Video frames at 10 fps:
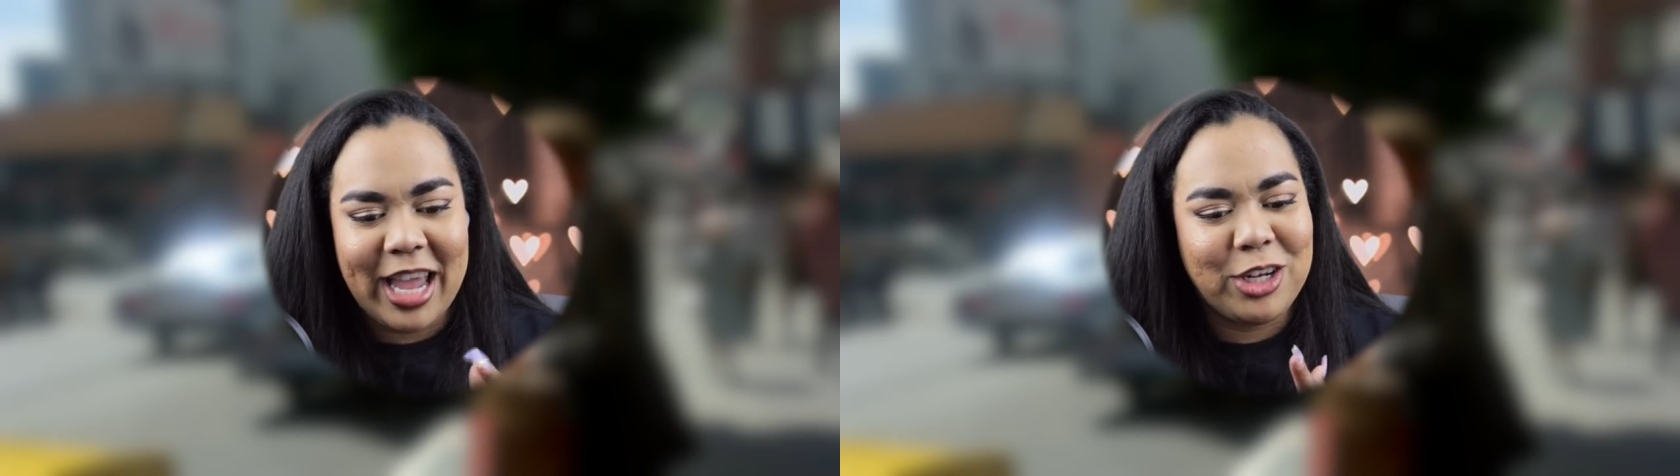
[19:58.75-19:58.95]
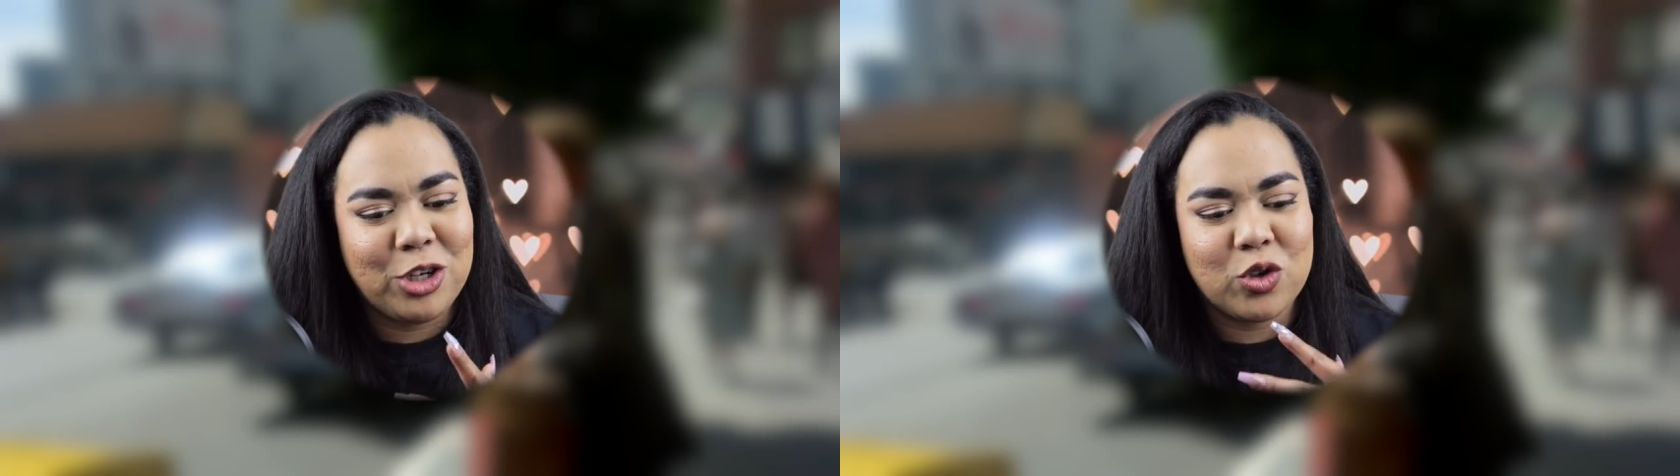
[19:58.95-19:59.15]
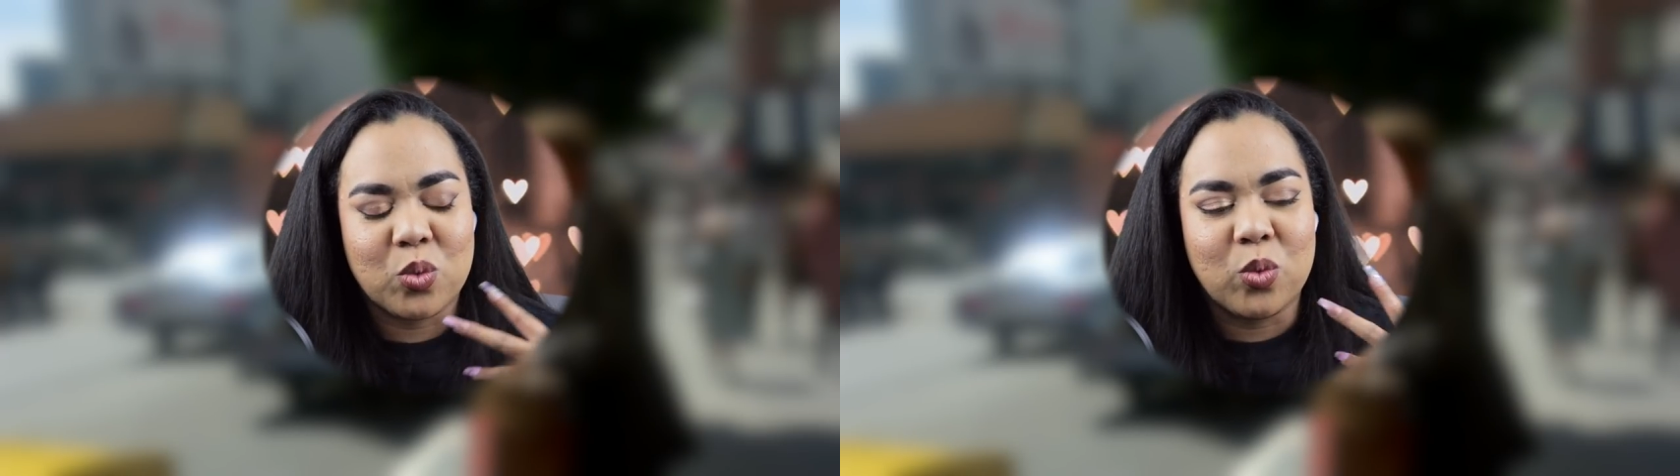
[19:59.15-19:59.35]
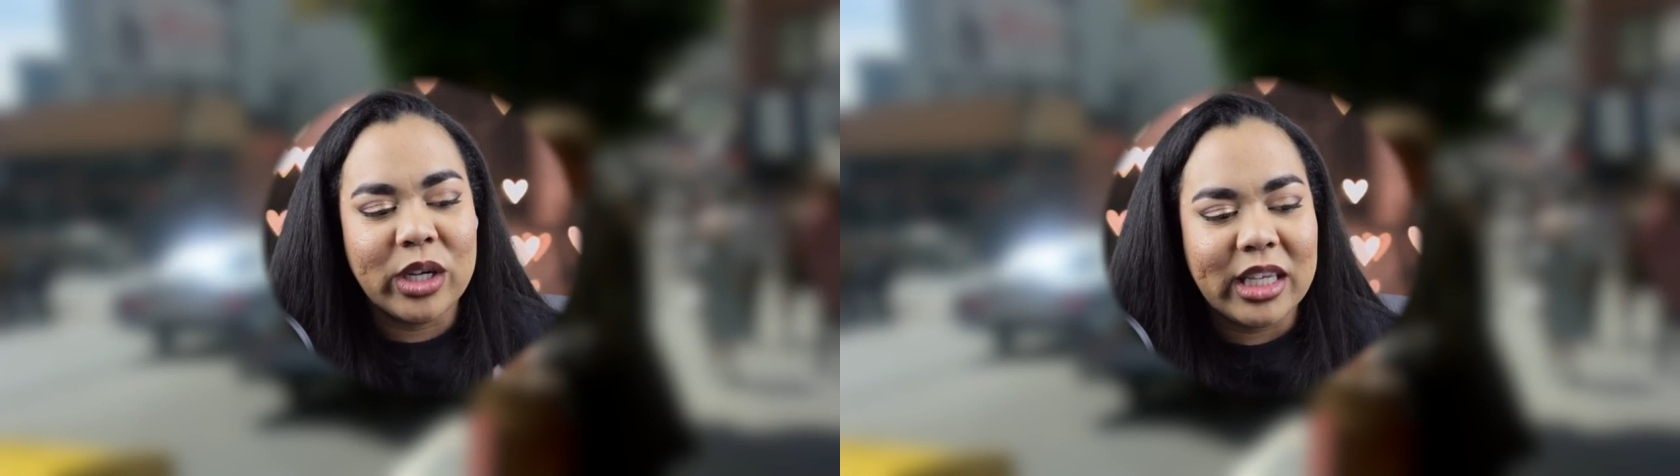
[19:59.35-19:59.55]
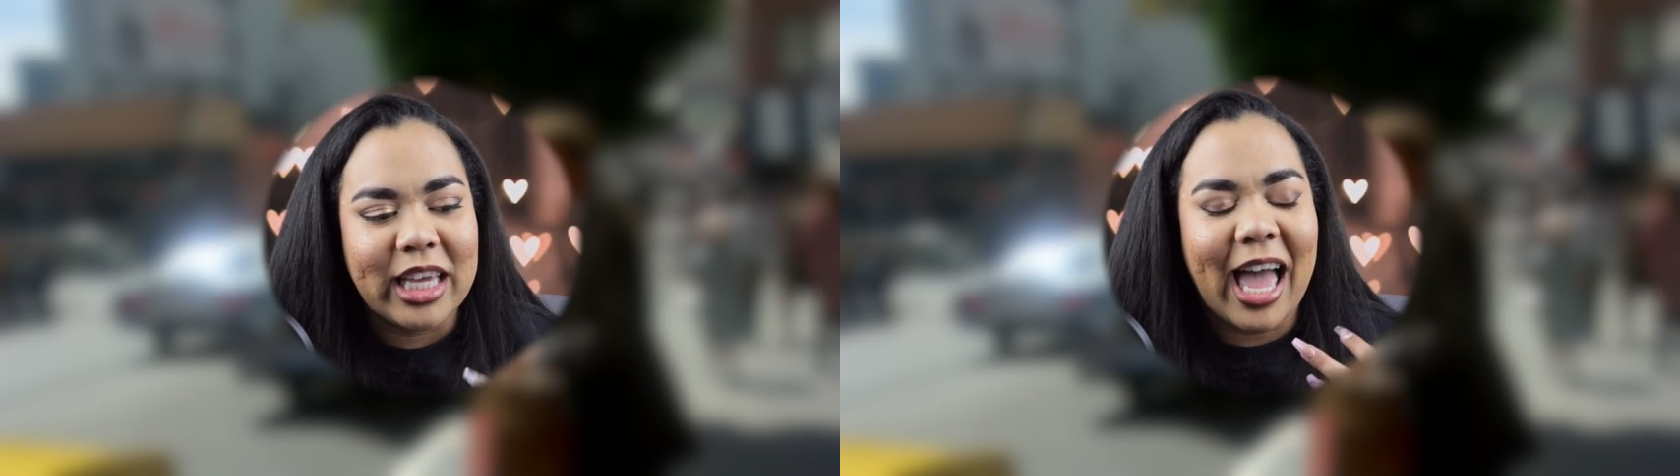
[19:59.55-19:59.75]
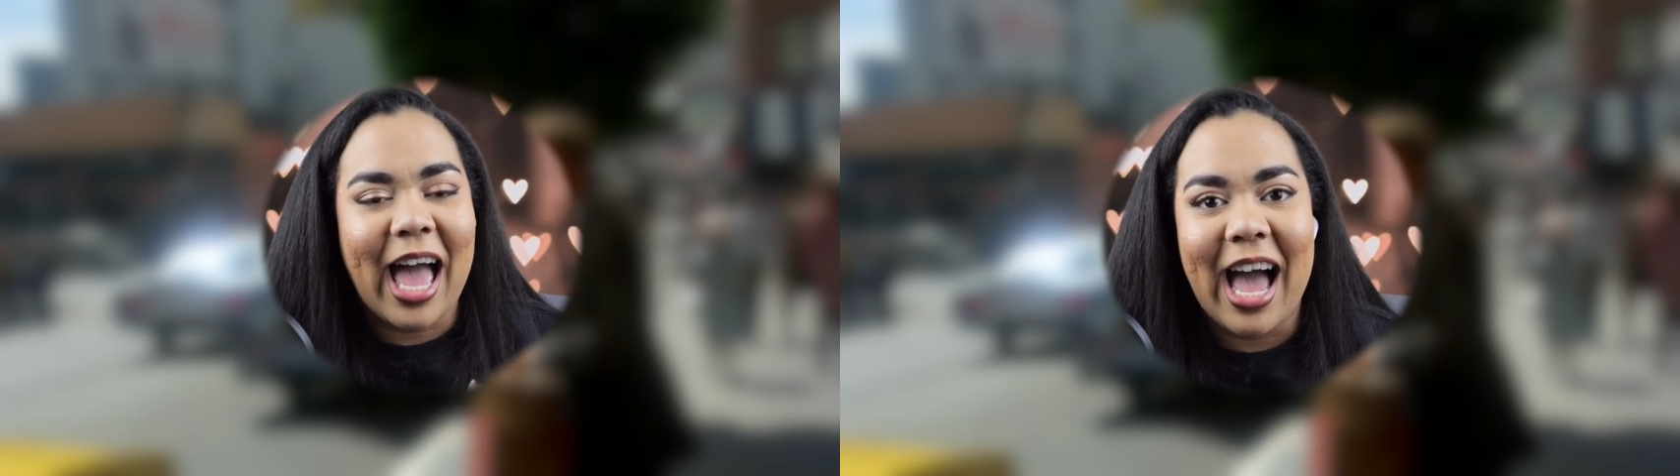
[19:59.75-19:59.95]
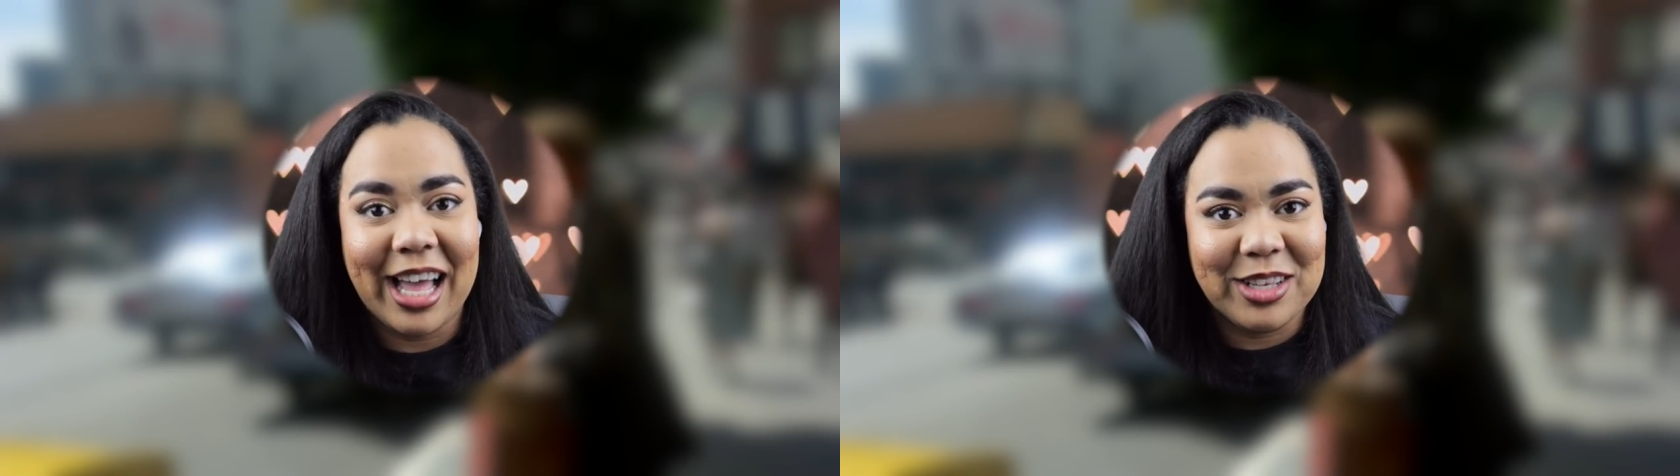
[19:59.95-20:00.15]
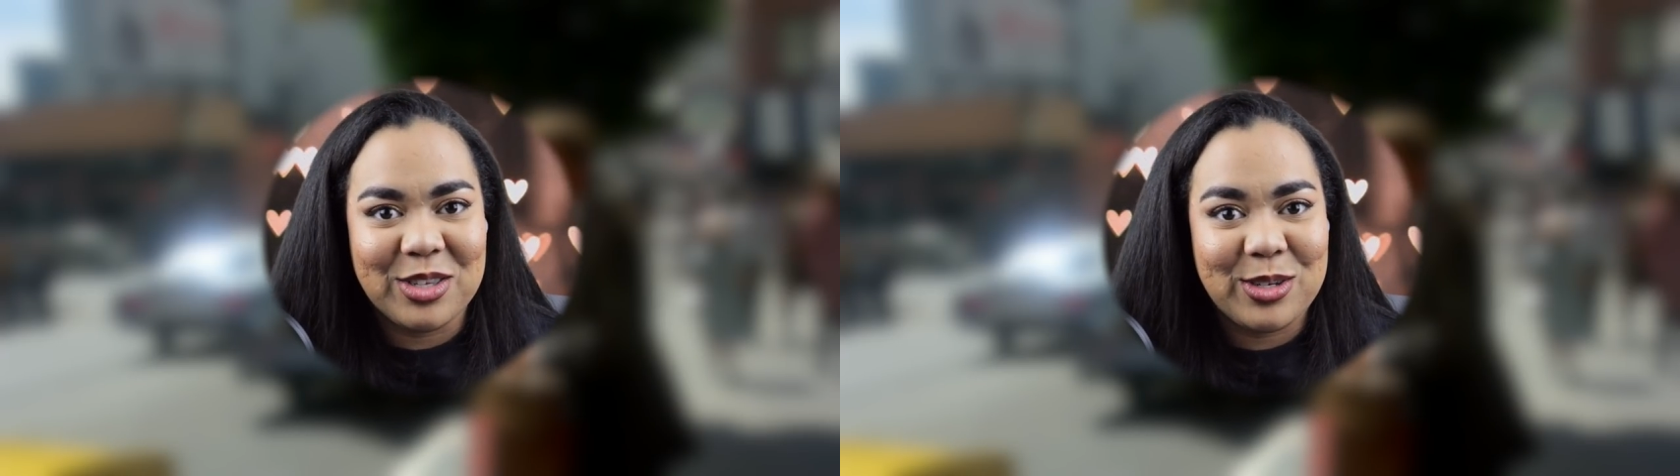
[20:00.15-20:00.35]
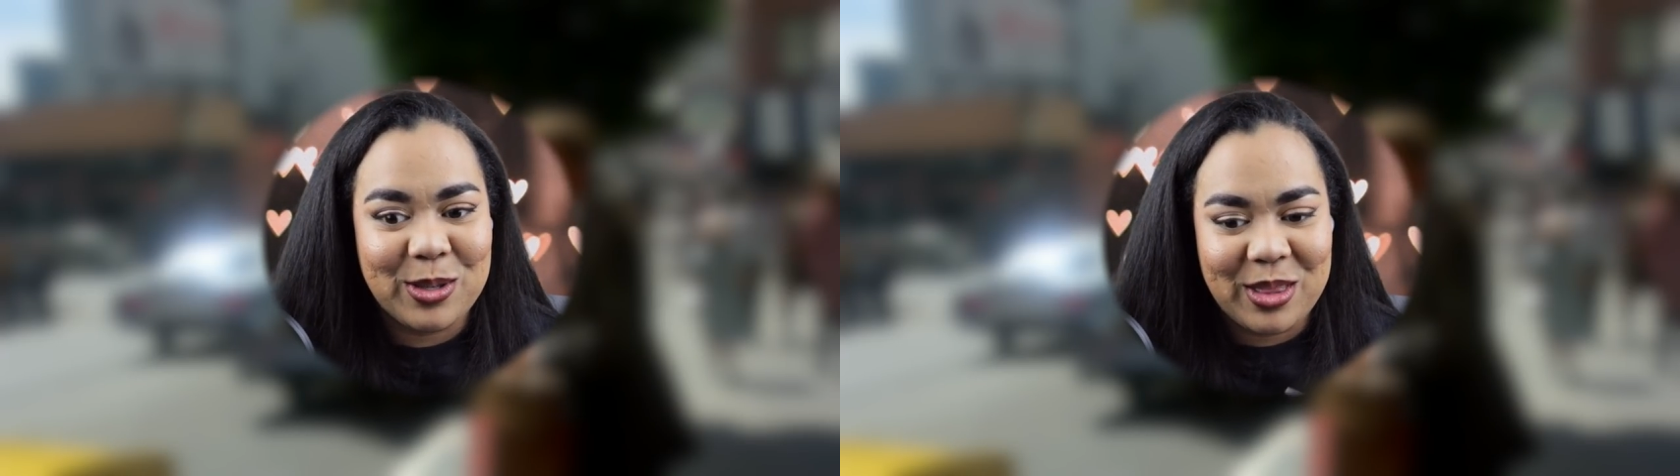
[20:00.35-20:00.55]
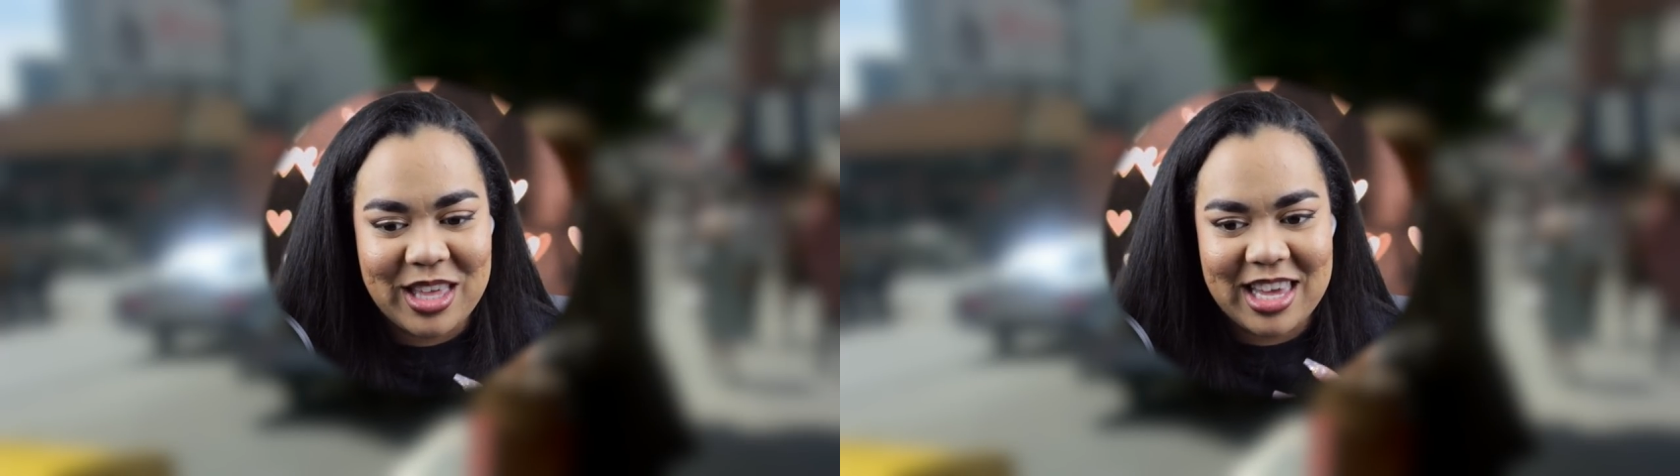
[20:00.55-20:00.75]
it just really adds
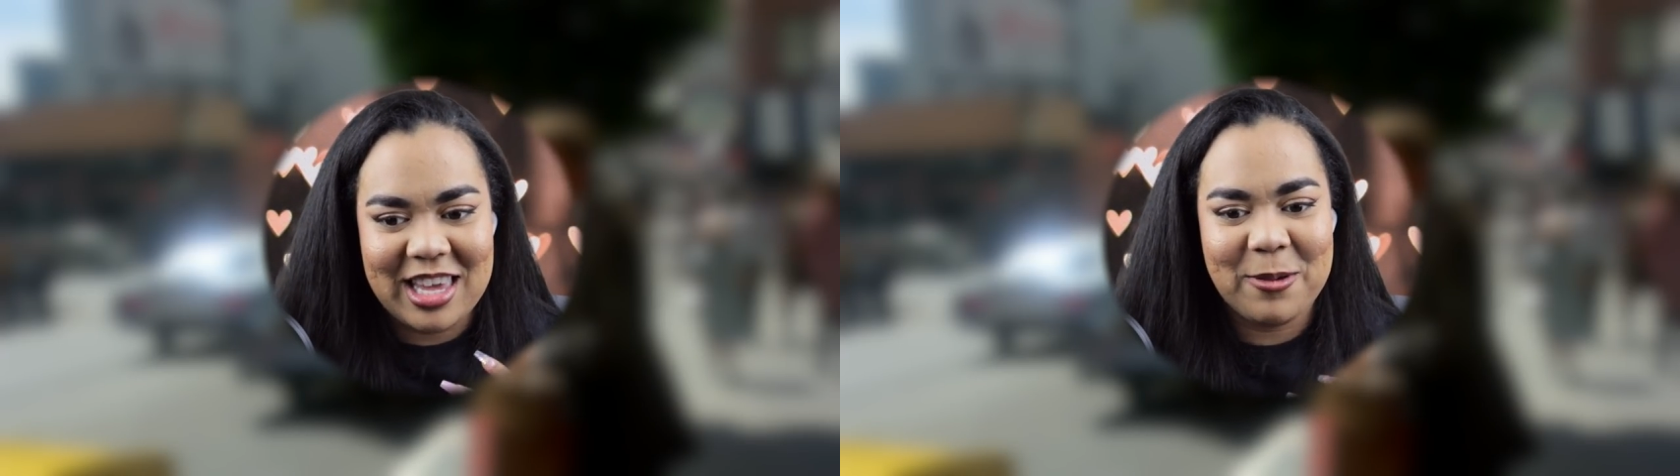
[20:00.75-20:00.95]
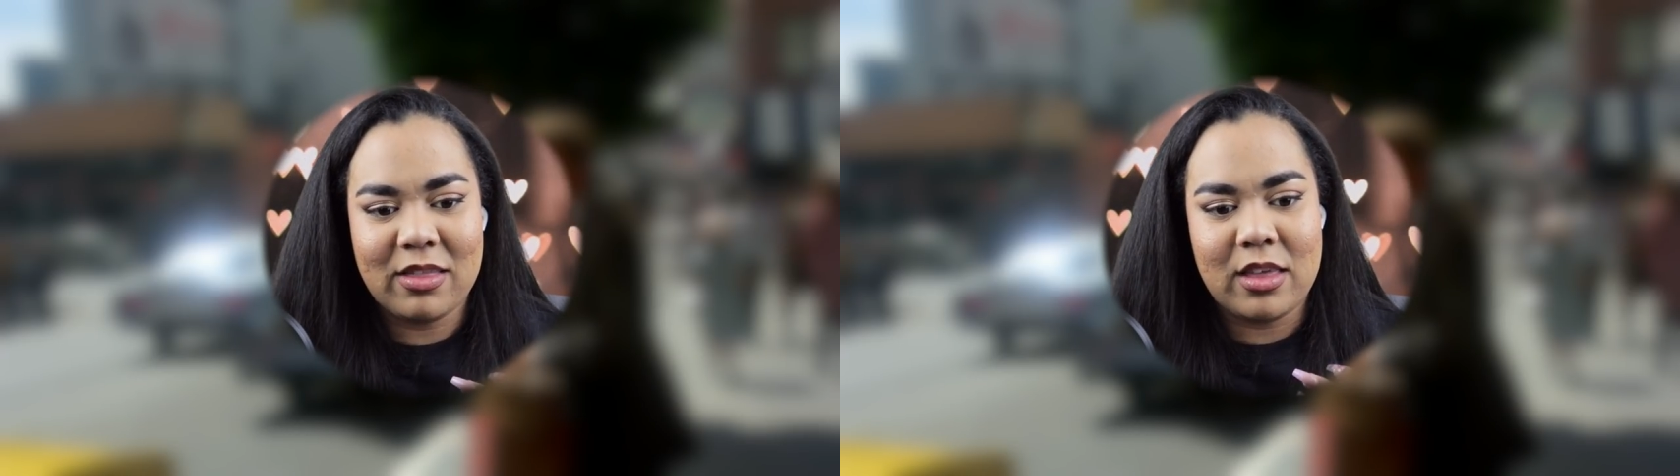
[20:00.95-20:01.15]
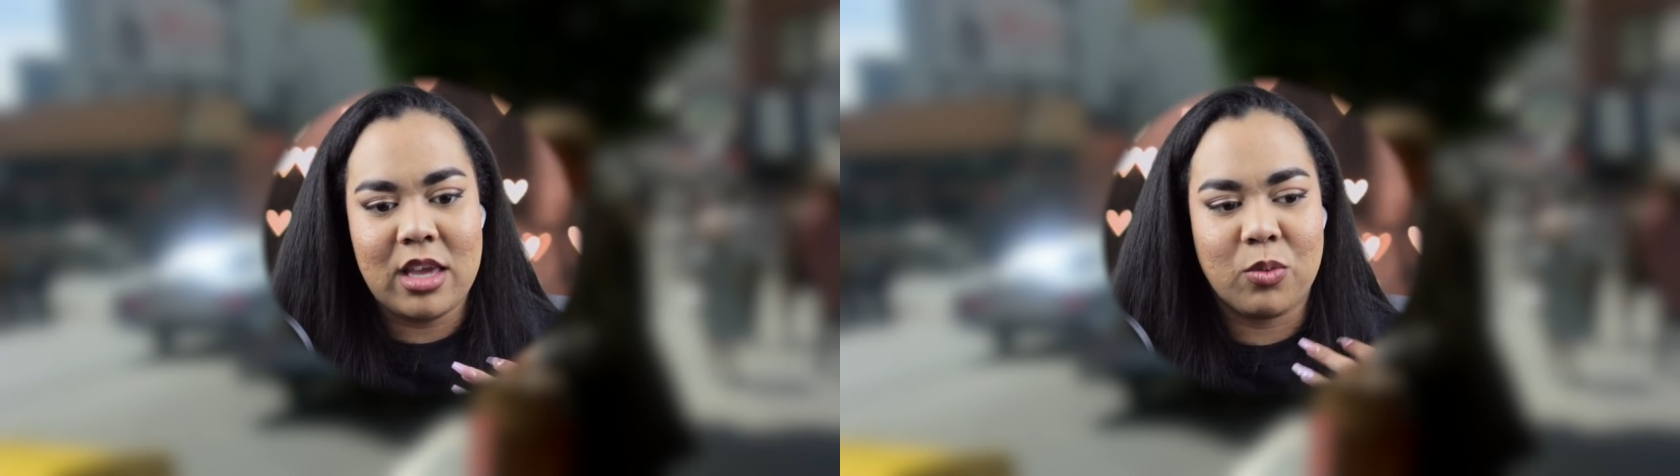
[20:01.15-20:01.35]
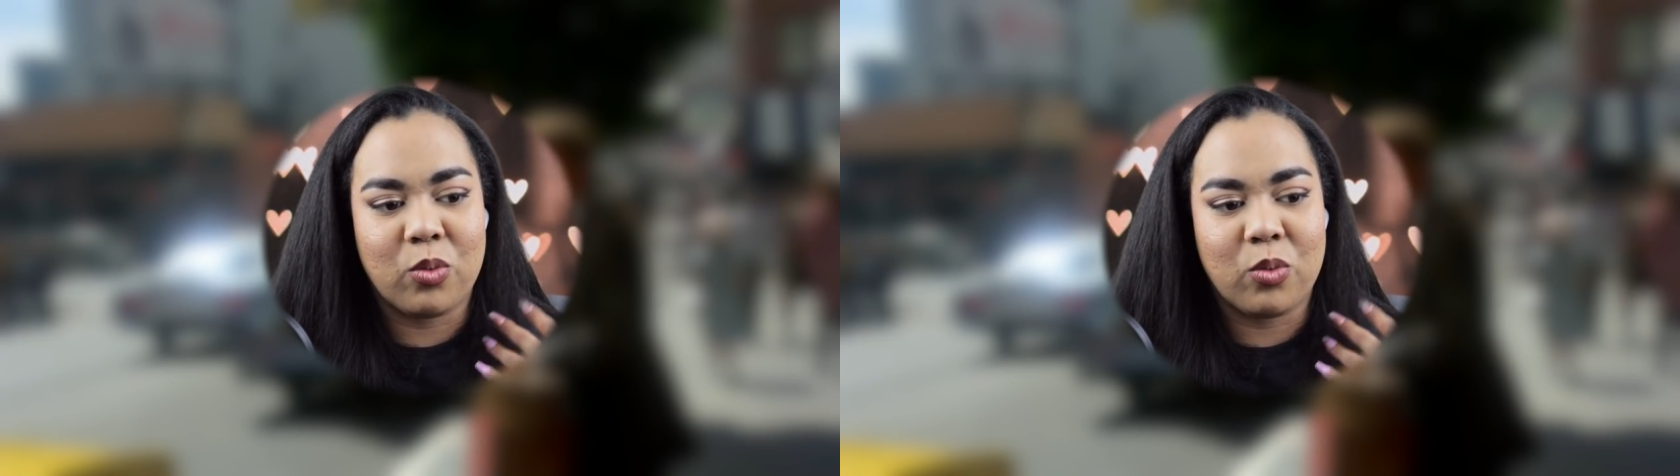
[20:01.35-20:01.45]
to the the